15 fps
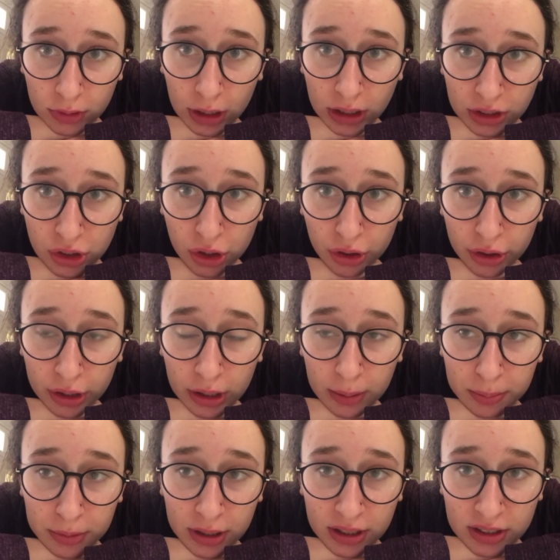That's all the
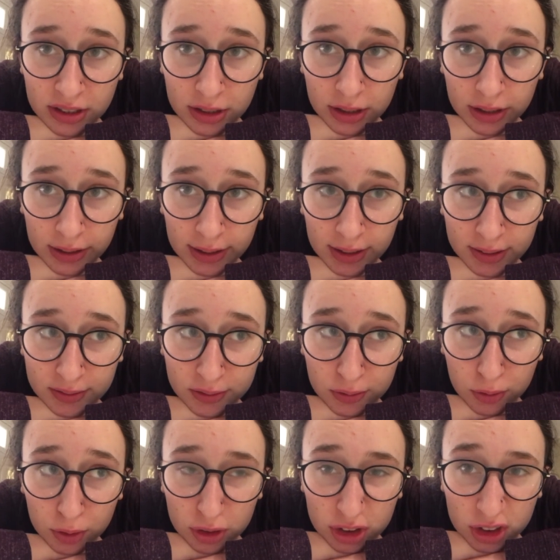updates I have
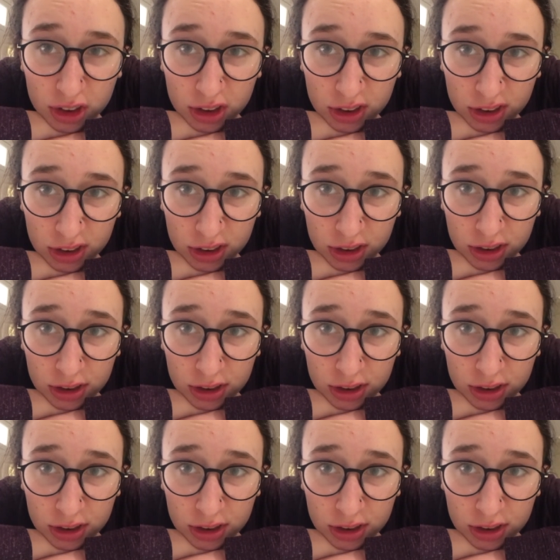for today.